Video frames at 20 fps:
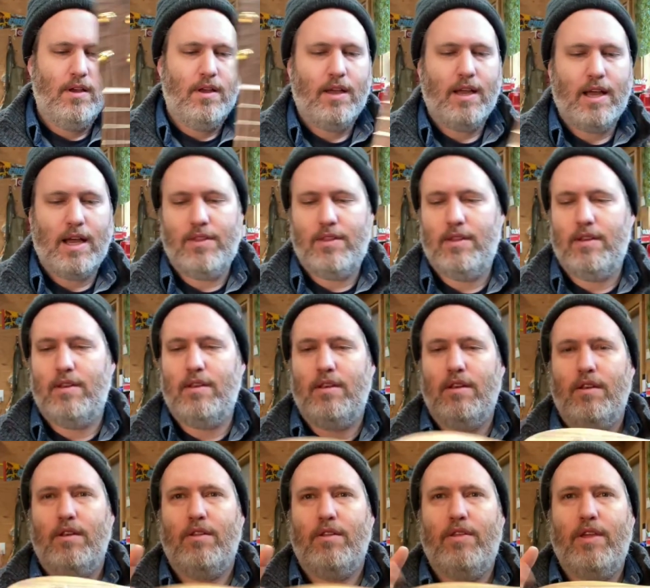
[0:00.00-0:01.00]
Got the
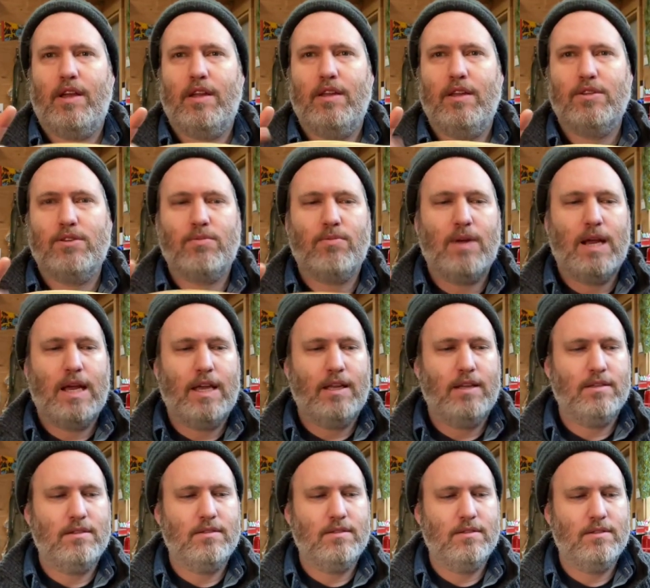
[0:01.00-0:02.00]
thickness right.
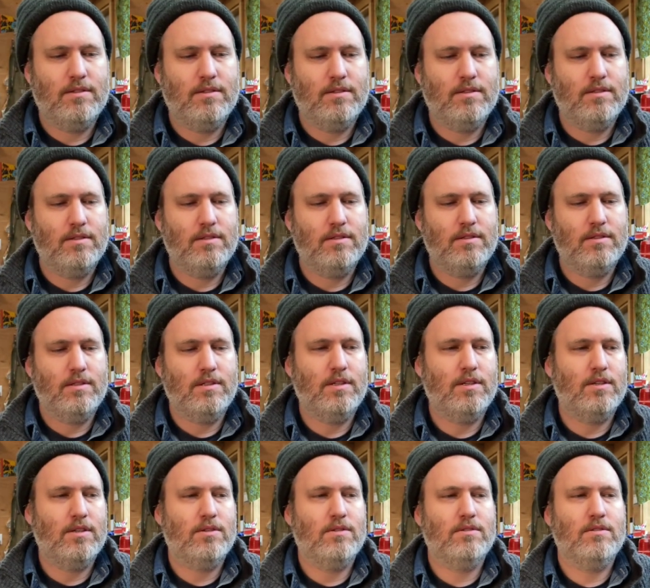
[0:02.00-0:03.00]
You
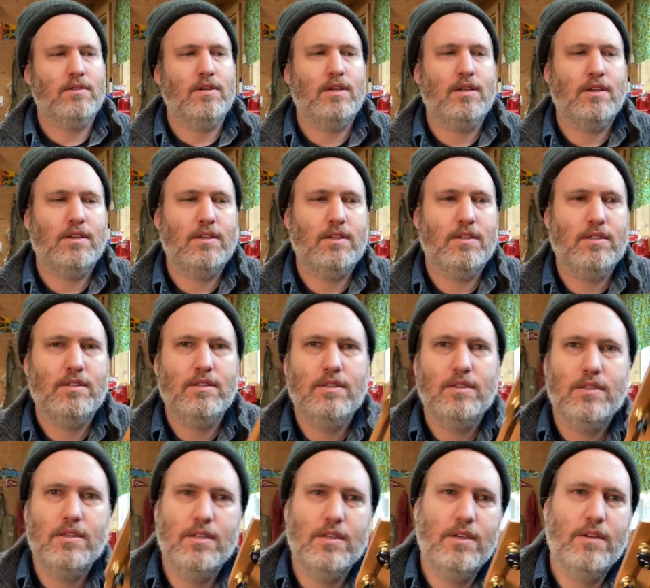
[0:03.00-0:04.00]
know, a uh,
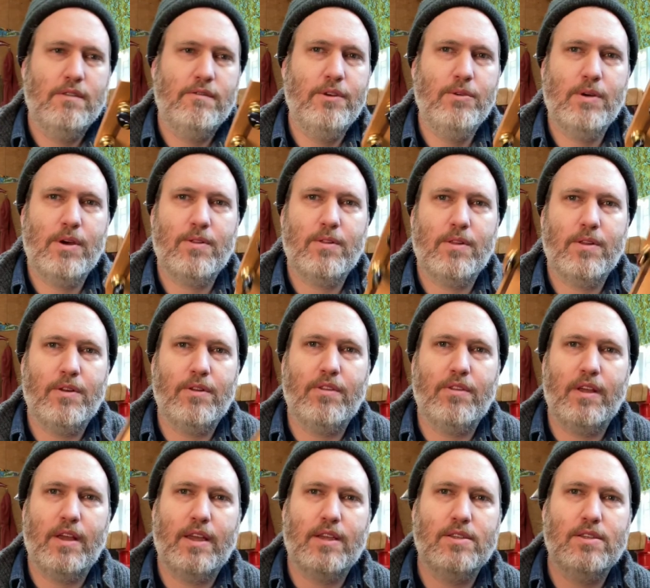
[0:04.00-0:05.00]
few other little
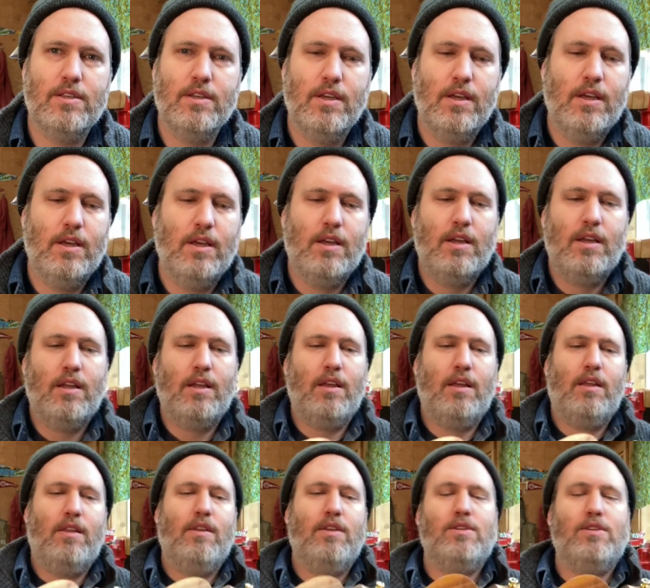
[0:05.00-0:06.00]
things.
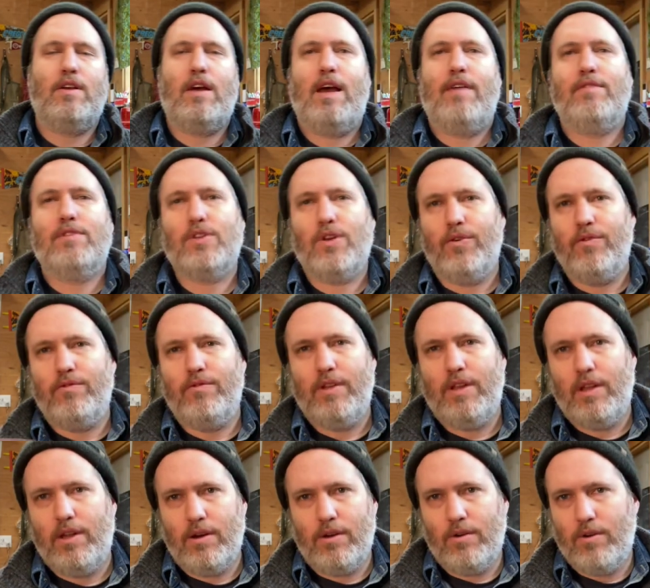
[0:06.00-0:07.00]
This will have its own
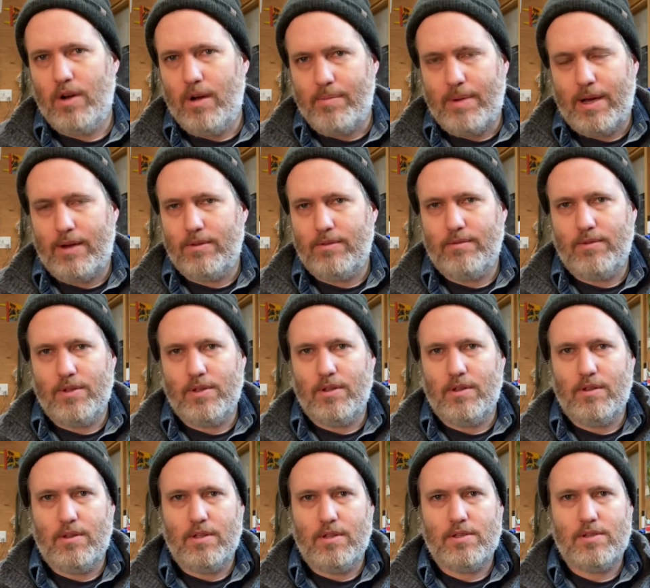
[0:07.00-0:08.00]
video about th
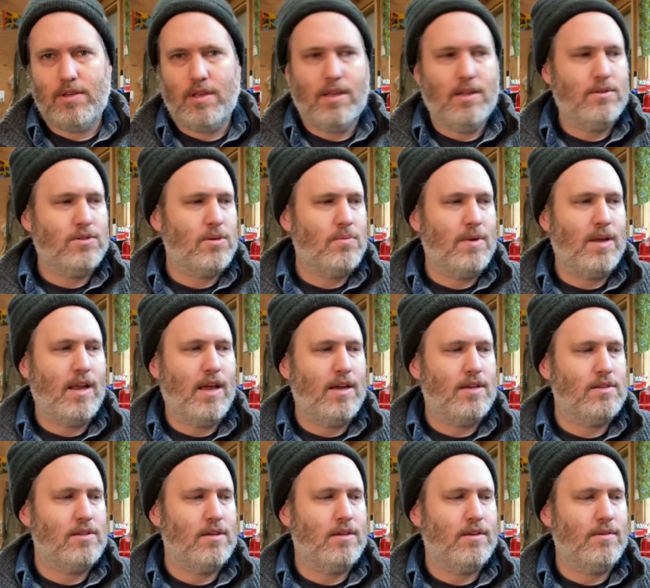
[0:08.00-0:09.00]
this instrument
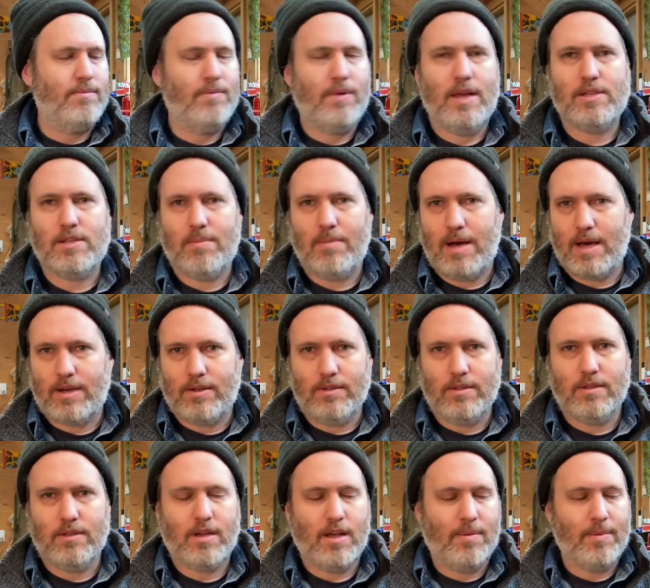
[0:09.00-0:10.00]
as a, as a model
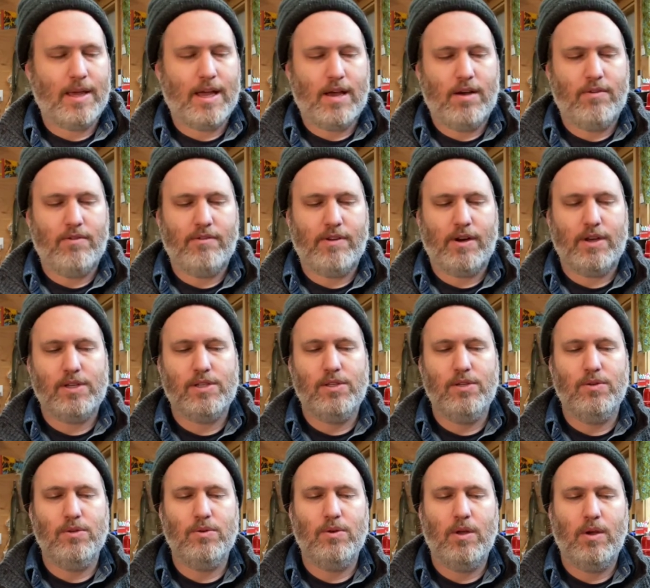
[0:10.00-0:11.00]
coming out very
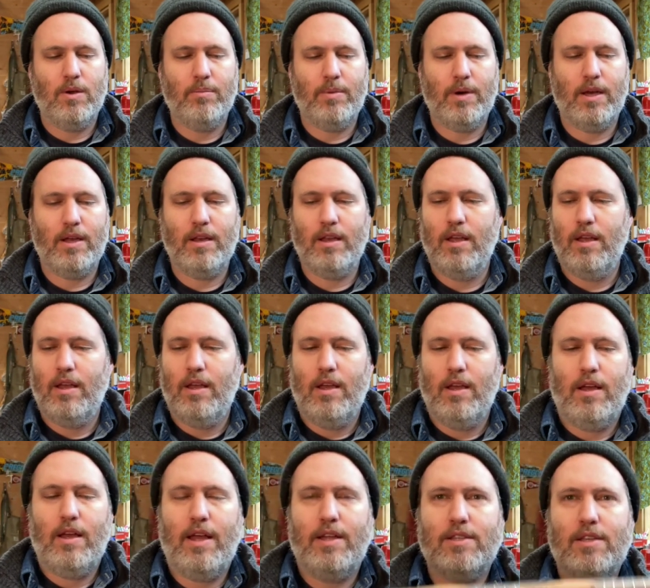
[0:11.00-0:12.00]
soon, but
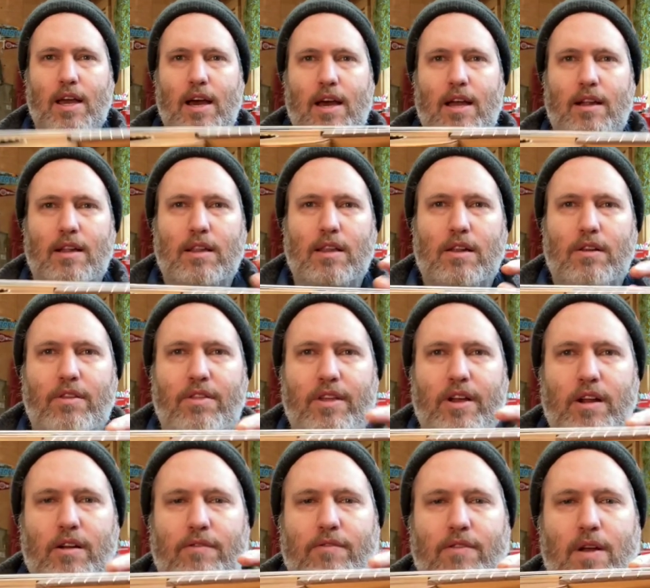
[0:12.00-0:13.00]
it's got a little
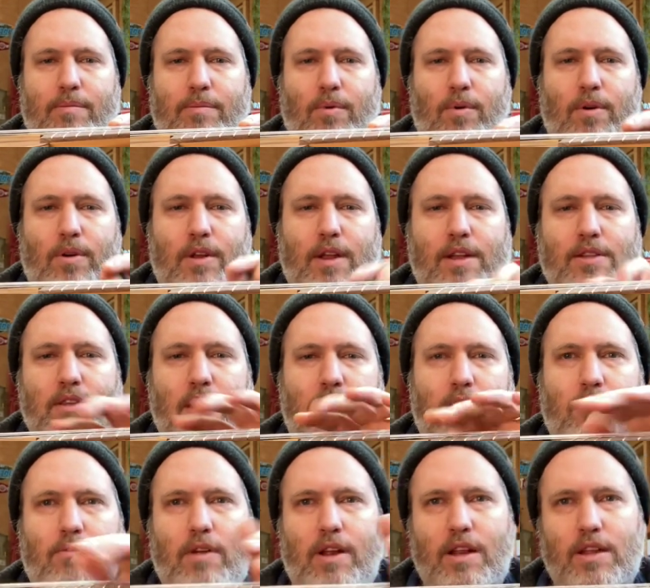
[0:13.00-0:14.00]
thicker fretboard, it's got
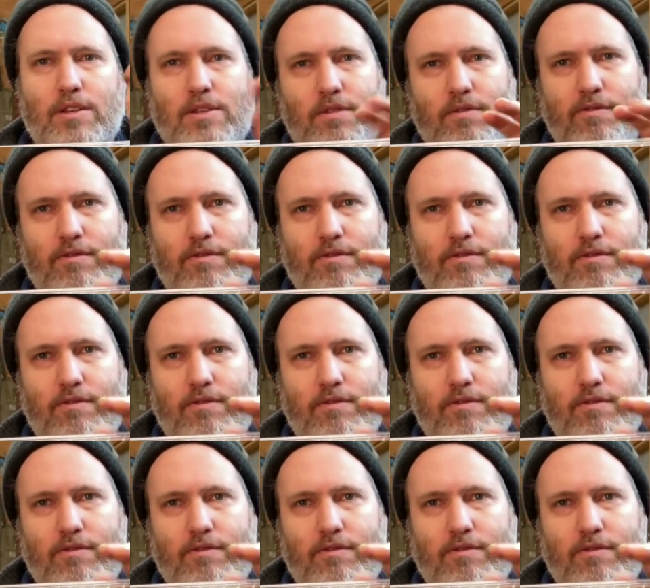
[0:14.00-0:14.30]
radius